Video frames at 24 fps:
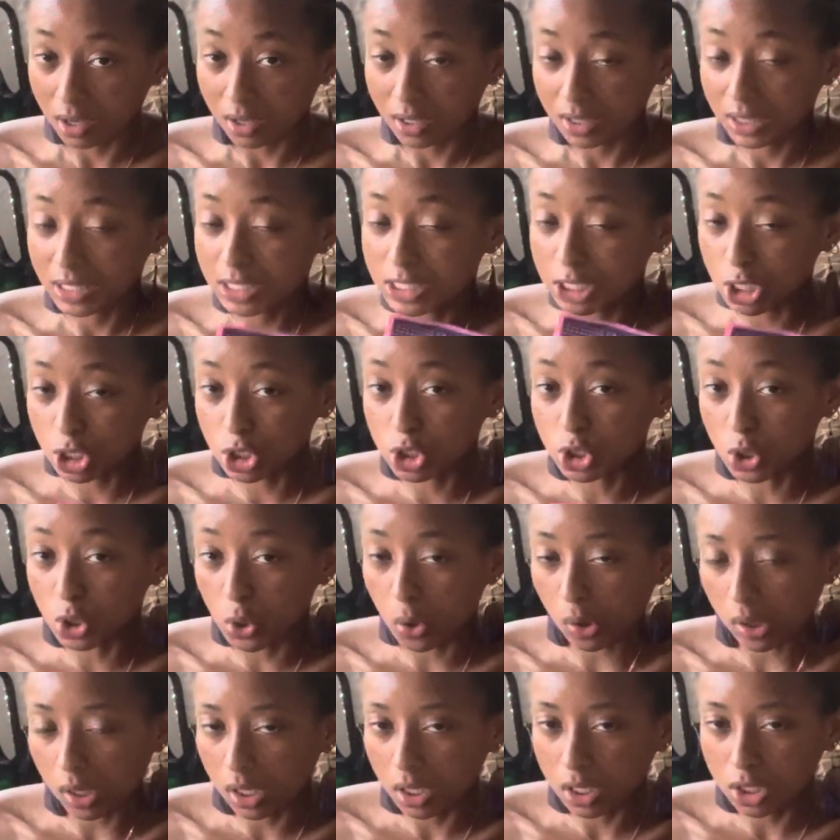These are so
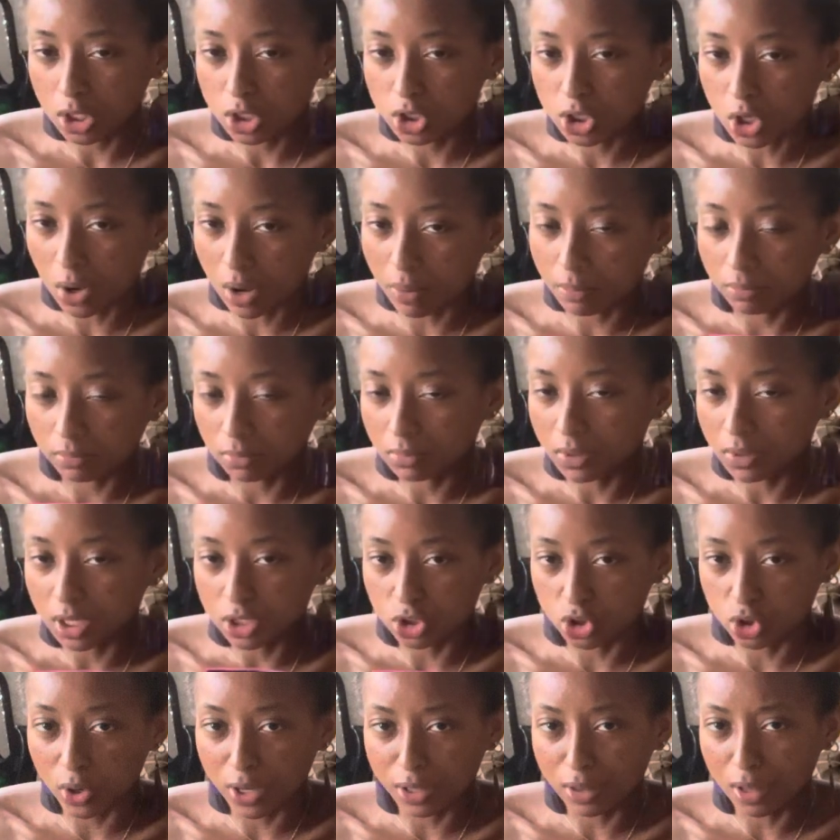good. So I'm
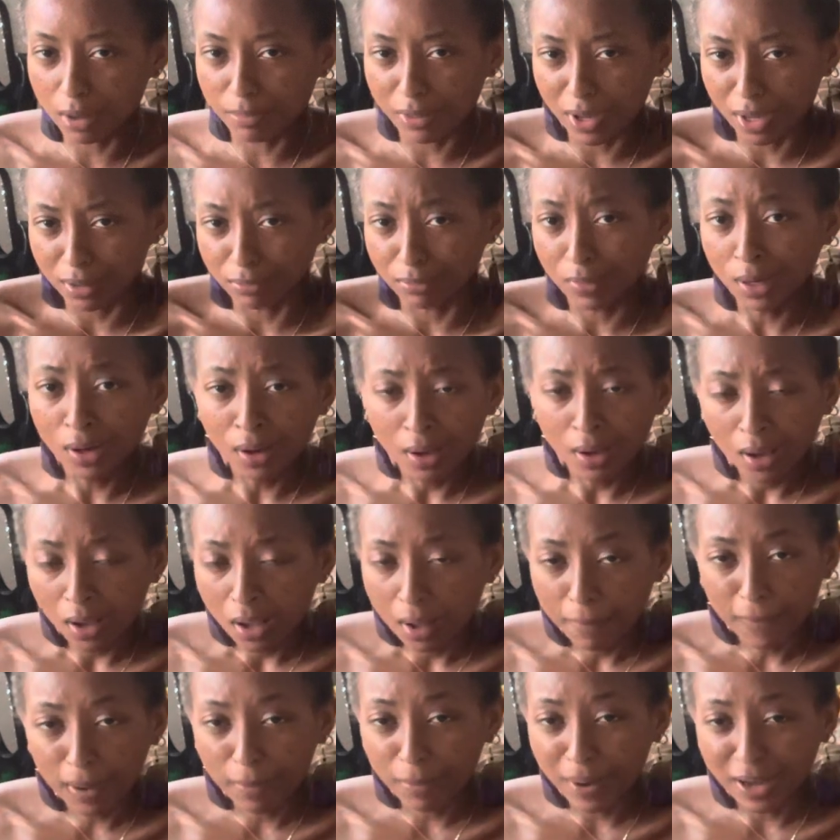enjoying them, and
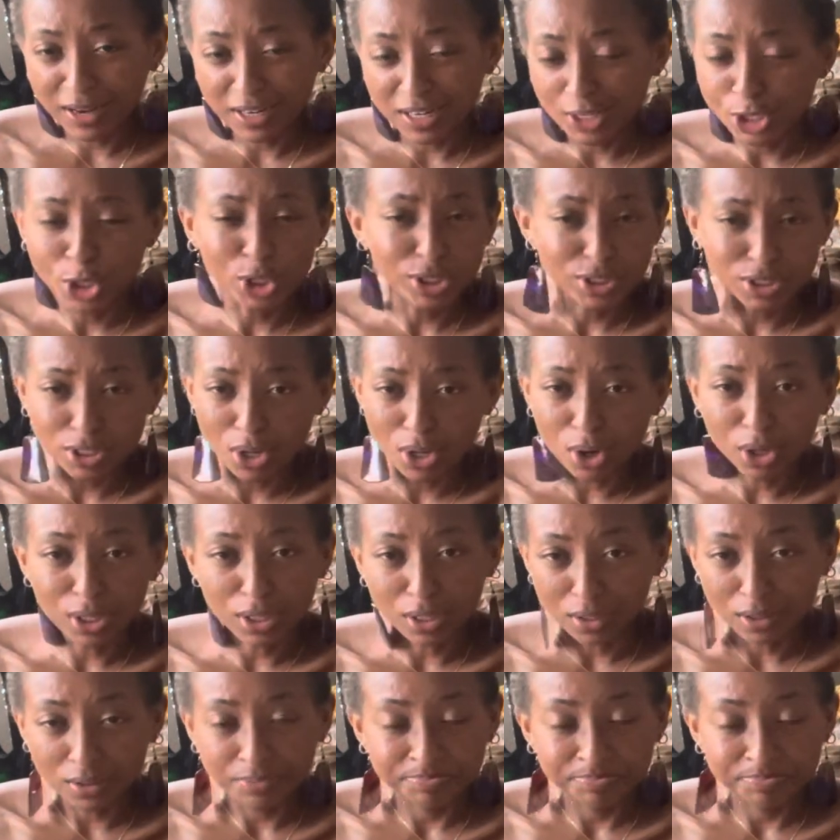my body is gonna